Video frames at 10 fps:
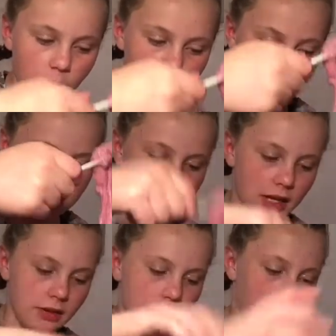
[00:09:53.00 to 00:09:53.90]
means
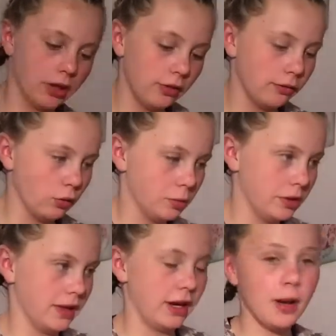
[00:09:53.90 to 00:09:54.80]
that the bottle of
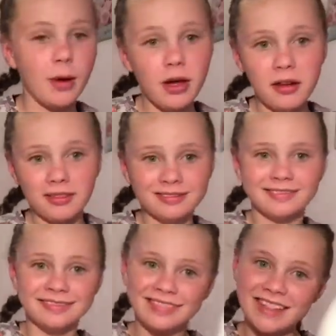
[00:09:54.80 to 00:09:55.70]
Formal that I bought
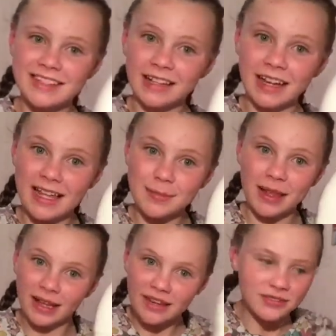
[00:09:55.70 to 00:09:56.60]
is going to last
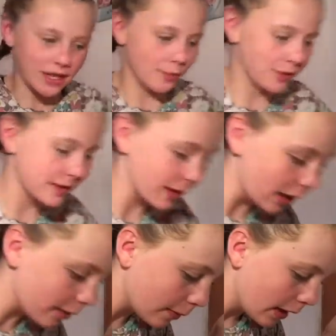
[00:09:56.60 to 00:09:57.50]
me a lifetime with
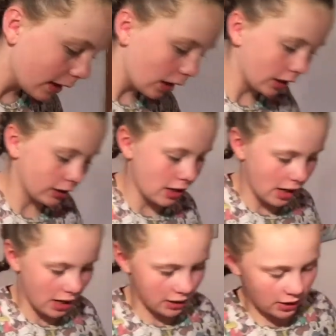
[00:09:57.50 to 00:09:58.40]
slime. I'm going to
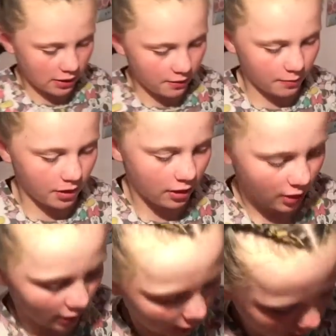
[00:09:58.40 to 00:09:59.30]
add
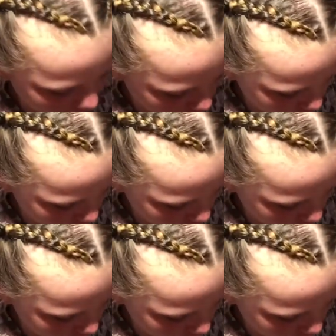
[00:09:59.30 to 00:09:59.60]
a little bit